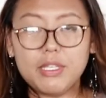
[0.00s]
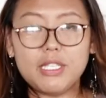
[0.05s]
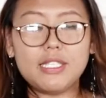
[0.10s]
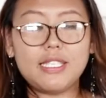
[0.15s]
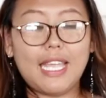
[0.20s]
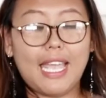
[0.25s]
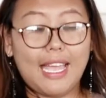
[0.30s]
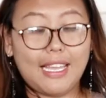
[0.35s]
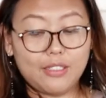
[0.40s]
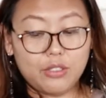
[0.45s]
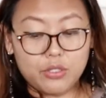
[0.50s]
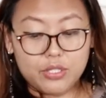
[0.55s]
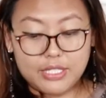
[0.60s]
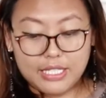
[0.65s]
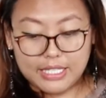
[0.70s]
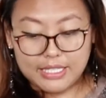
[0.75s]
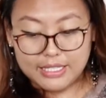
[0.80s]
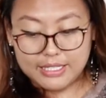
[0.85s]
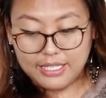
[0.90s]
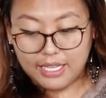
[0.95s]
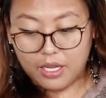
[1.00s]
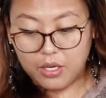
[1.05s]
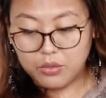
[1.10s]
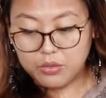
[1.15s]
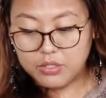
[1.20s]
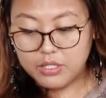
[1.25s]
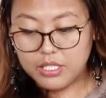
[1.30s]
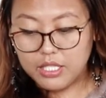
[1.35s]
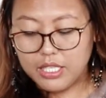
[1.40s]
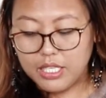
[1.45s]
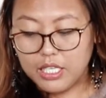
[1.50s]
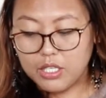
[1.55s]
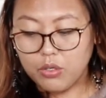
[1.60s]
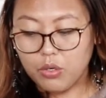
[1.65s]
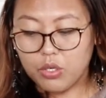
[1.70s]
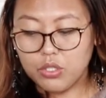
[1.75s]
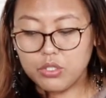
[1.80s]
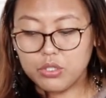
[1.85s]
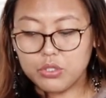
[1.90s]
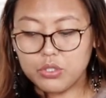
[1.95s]
had to settle down in
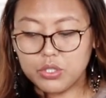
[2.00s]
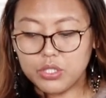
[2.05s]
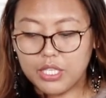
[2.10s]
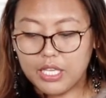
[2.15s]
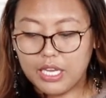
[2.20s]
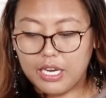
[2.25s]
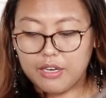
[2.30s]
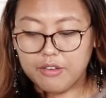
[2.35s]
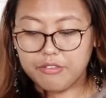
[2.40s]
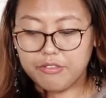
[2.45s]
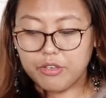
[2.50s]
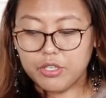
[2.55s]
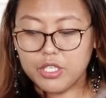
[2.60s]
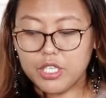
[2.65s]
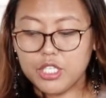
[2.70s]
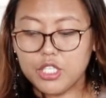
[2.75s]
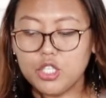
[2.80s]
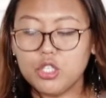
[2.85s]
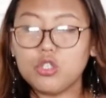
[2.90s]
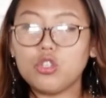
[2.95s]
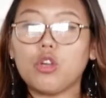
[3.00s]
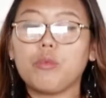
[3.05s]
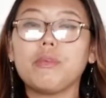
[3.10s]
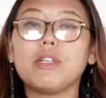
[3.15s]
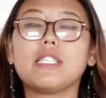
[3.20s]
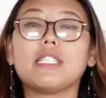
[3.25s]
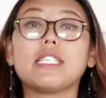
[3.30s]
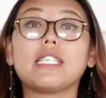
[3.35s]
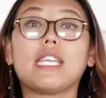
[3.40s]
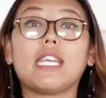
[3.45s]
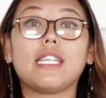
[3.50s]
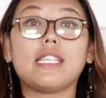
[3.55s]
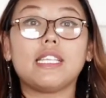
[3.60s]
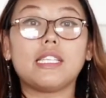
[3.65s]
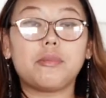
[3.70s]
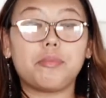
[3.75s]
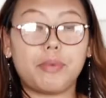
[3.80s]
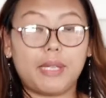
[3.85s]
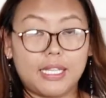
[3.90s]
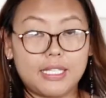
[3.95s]
order to care for the new
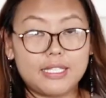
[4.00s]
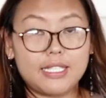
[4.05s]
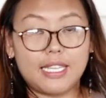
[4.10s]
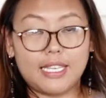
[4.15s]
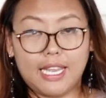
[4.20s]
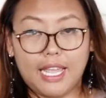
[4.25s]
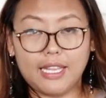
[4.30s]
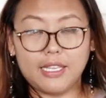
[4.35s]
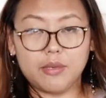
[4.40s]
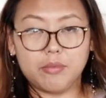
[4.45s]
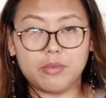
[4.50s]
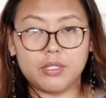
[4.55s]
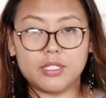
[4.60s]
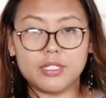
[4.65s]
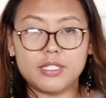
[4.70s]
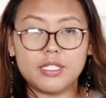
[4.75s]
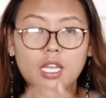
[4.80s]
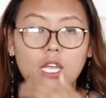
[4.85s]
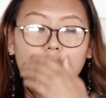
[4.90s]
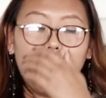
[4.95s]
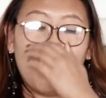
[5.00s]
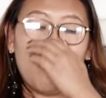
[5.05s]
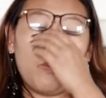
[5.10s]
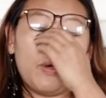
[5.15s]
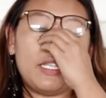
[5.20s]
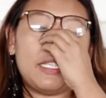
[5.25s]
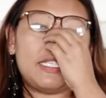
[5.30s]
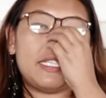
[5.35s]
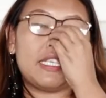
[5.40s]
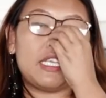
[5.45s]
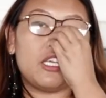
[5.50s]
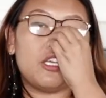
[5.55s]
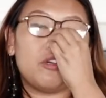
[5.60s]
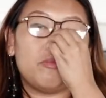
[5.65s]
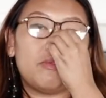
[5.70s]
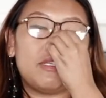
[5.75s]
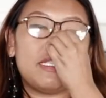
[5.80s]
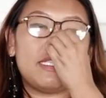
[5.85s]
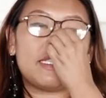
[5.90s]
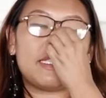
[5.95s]
domesticated plants and animals. Once
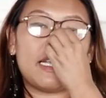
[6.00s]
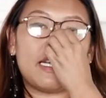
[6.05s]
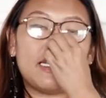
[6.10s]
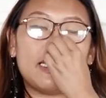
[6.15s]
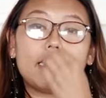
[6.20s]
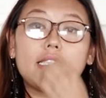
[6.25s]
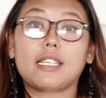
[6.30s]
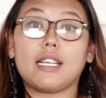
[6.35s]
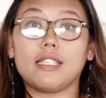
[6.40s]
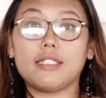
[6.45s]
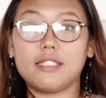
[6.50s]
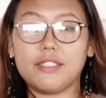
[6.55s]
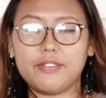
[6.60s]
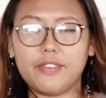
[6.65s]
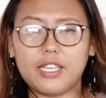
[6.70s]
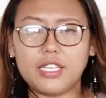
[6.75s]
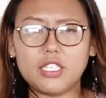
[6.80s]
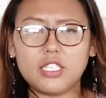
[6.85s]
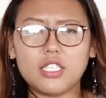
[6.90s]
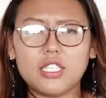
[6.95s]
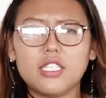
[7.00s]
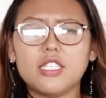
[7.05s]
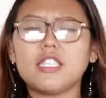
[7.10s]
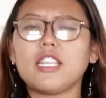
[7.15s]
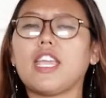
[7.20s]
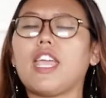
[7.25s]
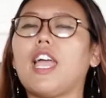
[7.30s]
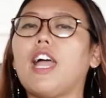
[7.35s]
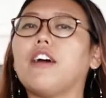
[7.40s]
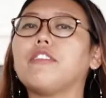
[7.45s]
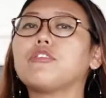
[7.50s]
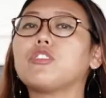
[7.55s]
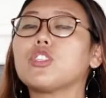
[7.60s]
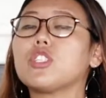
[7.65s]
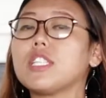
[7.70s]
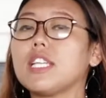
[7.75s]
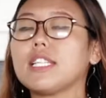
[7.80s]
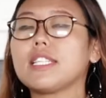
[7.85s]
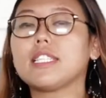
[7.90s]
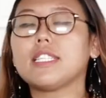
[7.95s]
humans started cultivation, they have to
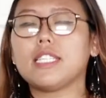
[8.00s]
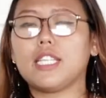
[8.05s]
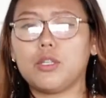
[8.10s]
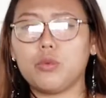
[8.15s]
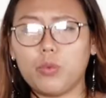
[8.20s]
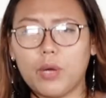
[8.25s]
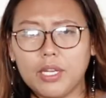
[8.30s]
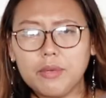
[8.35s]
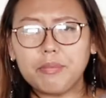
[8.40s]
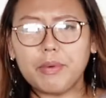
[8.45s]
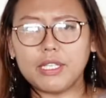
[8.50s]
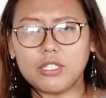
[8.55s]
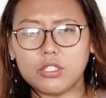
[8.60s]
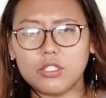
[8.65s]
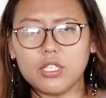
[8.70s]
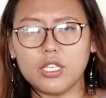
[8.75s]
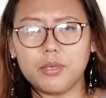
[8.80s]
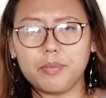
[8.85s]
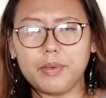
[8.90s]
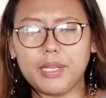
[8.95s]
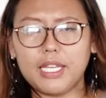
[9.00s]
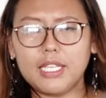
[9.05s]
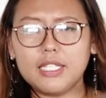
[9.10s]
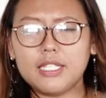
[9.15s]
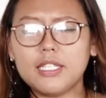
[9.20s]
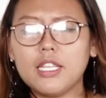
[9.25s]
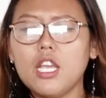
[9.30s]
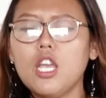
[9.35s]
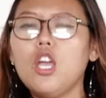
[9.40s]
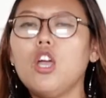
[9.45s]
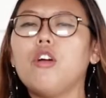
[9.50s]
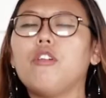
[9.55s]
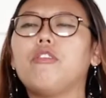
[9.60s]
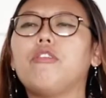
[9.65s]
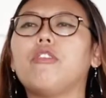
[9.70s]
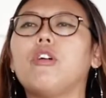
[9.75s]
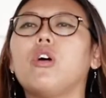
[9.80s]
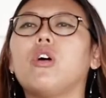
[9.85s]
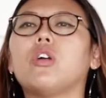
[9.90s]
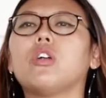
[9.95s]
settle in one particular place
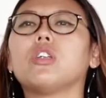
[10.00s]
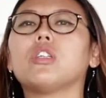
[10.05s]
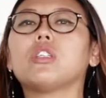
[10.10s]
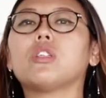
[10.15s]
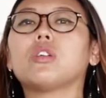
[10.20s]
for